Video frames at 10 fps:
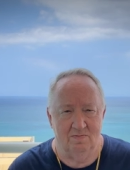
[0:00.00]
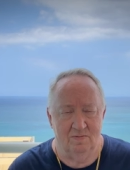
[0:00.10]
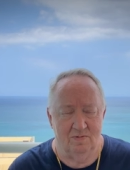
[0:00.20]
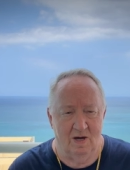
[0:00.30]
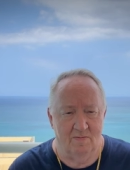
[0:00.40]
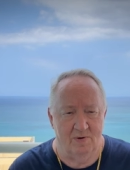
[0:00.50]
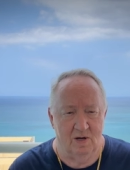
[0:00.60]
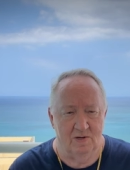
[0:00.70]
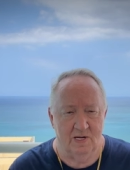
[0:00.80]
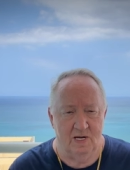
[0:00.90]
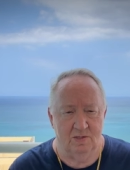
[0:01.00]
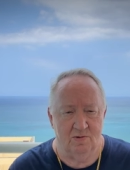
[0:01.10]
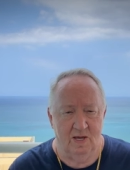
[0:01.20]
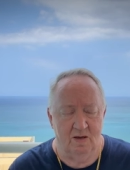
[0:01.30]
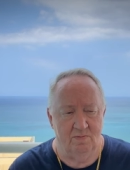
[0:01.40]
And I apologize for
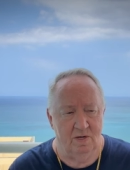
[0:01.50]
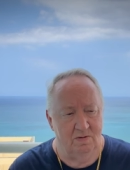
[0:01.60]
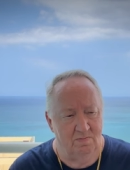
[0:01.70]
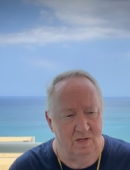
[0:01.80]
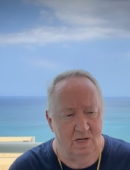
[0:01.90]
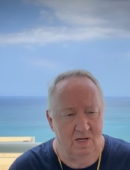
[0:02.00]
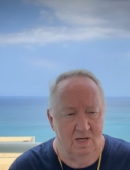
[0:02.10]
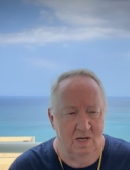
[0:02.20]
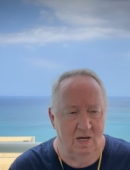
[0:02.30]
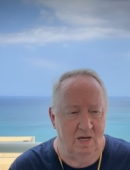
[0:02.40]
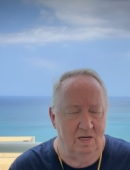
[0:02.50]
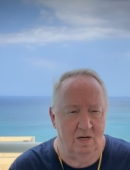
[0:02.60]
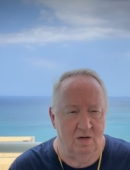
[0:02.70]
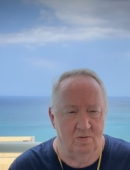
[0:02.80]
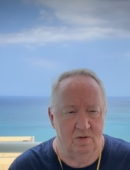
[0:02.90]
that, but hey, you
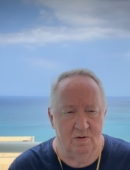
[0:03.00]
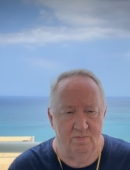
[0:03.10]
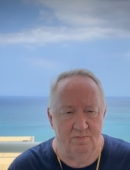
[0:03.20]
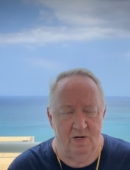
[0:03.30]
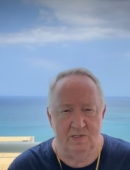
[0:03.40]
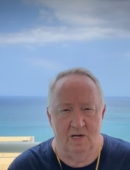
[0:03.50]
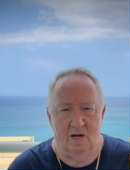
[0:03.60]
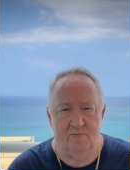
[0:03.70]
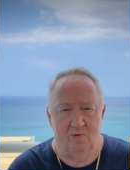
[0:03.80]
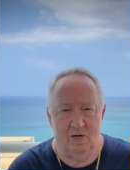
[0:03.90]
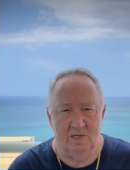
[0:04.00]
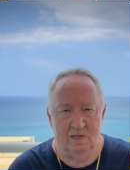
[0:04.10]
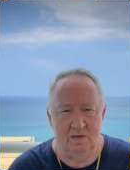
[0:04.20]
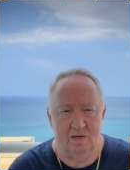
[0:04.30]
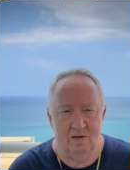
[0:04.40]
know we're a budget
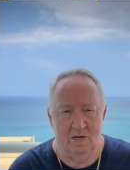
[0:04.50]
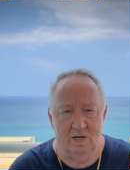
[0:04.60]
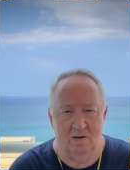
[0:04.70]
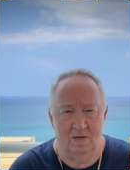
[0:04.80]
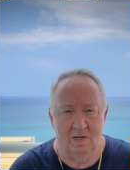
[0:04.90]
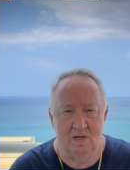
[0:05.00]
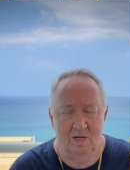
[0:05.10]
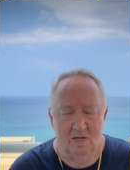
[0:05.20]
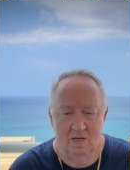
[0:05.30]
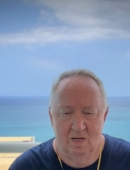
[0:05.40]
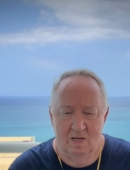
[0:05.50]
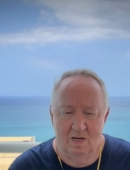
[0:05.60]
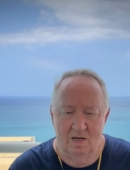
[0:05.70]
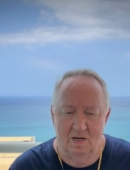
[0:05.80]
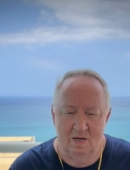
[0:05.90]
operation here, you know, and
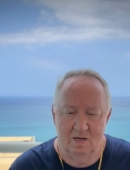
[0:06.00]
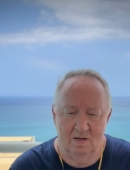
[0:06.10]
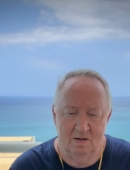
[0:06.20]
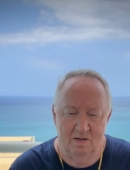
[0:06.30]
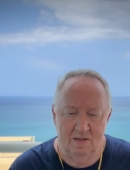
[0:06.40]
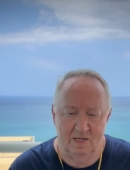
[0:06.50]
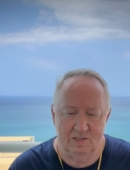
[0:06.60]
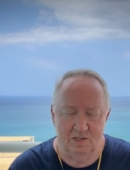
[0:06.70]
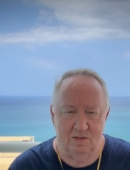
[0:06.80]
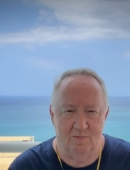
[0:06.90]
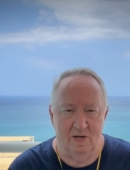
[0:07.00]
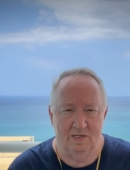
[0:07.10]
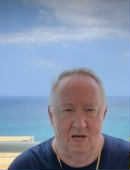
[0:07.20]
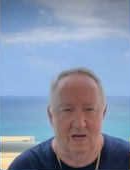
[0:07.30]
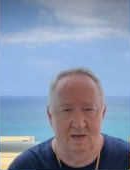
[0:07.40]
uh, that's just the
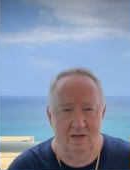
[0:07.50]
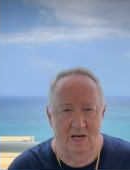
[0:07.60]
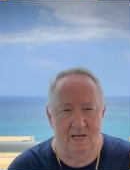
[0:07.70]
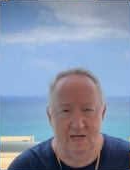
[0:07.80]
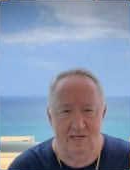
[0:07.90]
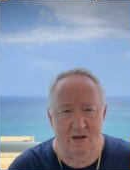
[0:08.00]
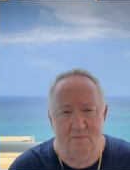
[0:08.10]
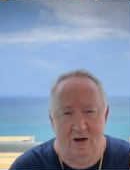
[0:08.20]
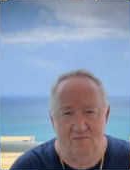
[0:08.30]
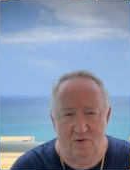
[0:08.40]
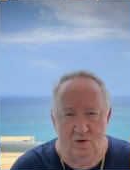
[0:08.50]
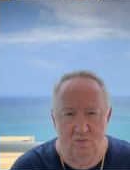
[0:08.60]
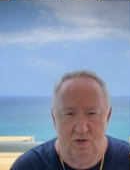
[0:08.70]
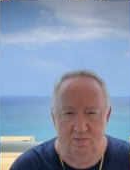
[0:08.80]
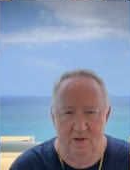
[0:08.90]
best I had. I didn't take my phone
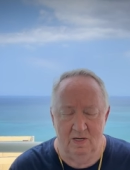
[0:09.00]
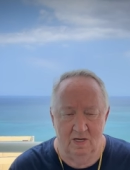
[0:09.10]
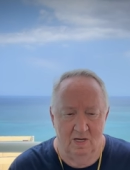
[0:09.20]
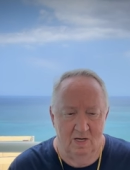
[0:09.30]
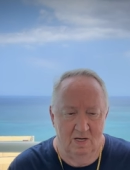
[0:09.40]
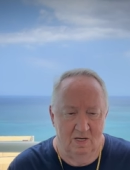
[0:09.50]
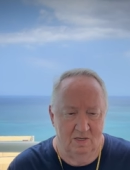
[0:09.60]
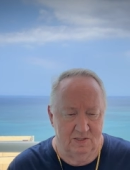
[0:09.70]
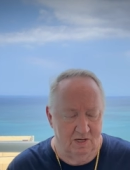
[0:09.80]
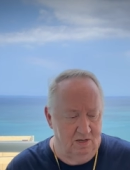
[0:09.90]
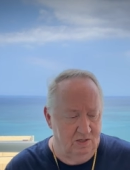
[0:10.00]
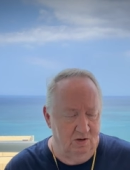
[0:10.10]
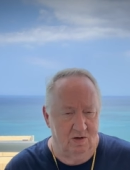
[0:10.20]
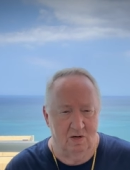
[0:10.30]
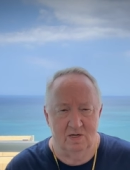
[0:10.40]
with me. Stella
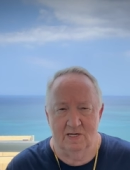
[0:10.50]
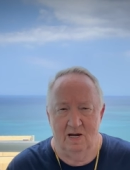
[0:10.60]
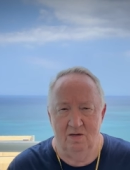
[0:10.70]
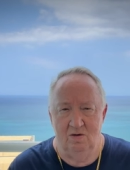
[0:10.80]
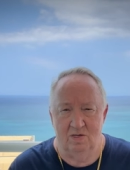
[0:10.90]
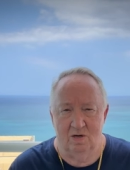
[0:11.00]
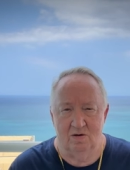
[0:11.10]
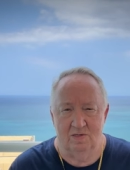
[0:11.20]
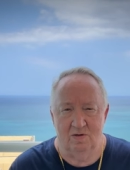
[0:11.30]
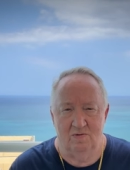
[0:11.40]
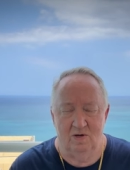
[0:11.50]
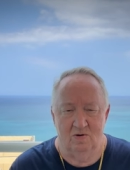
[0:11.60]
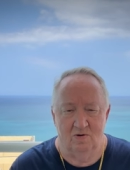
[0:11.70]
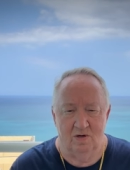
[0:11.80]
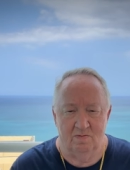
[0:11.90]
took hers, and I used hers to
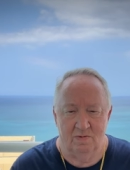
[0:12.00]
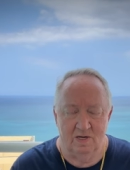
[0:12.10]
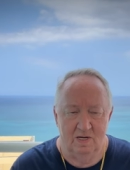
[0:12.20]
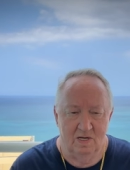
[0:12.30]
record them. But